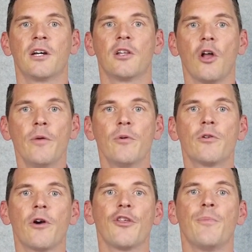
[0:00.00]
global
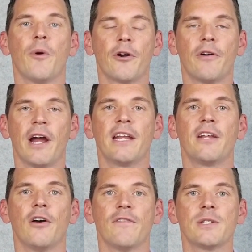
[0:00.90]
growth moderated
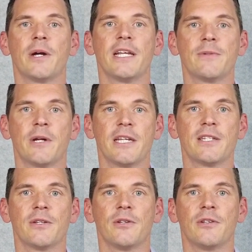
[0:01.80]
over 2022